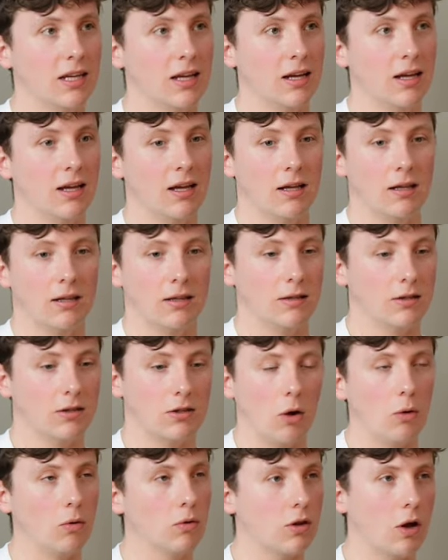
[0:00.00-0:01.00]
Yeah.
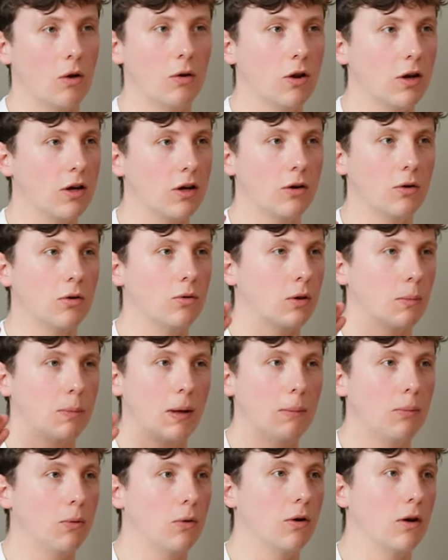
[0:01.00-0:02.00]
Don't look at all the
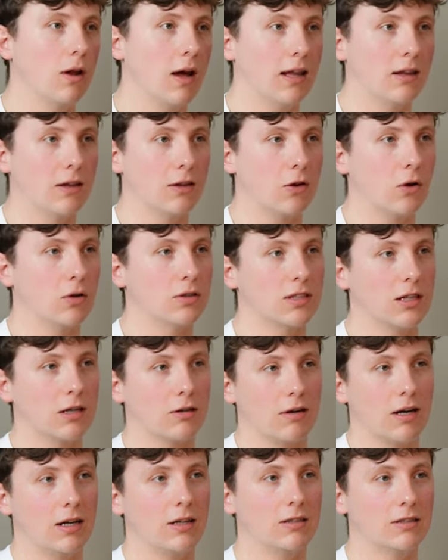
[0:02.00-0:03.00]
people online and the content
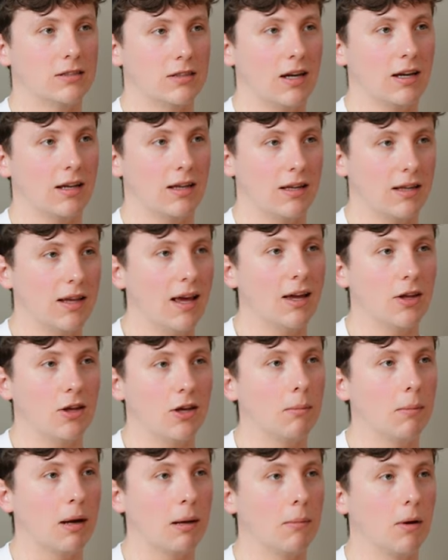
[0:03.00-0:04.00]
creators. Like, yeah, you
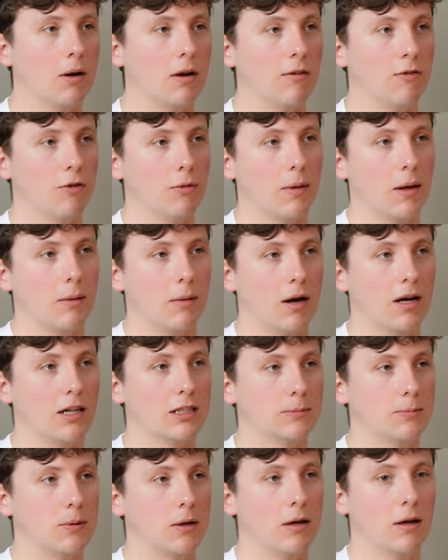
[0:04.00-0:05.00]
can make money from them
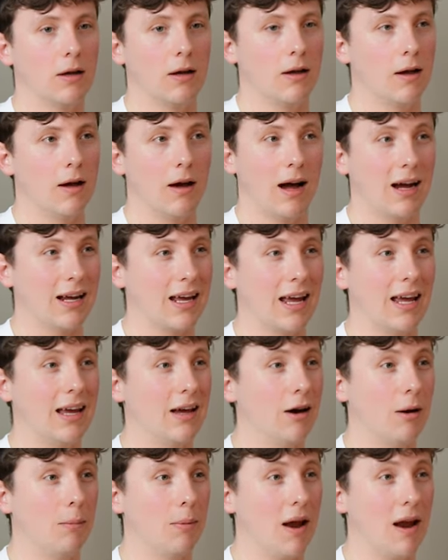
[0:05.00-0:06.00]
guys, but I get
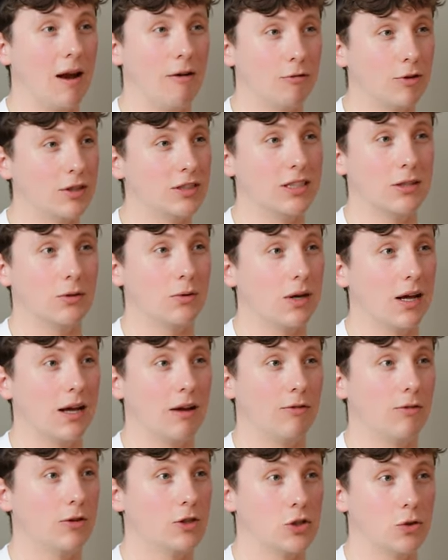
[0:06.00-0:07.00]
hit up every single day
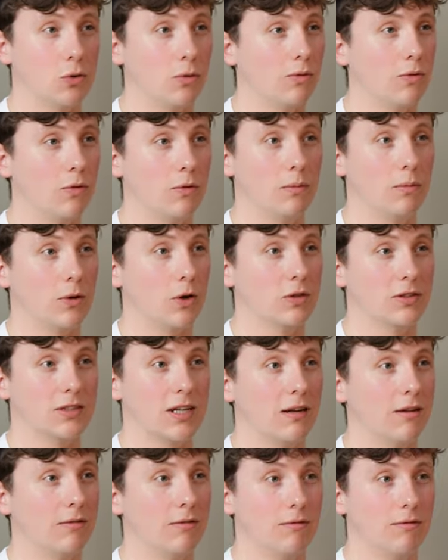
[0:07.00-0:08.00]
for short form
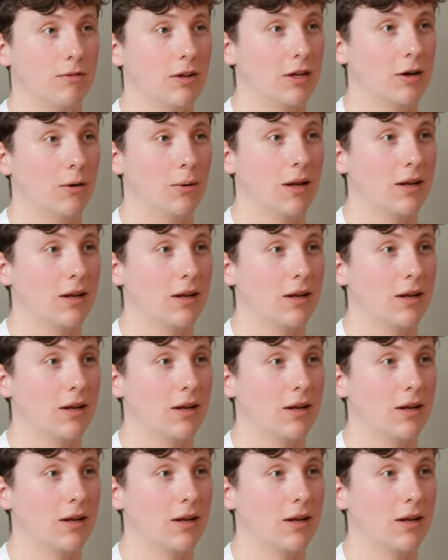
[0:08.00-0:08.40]
content video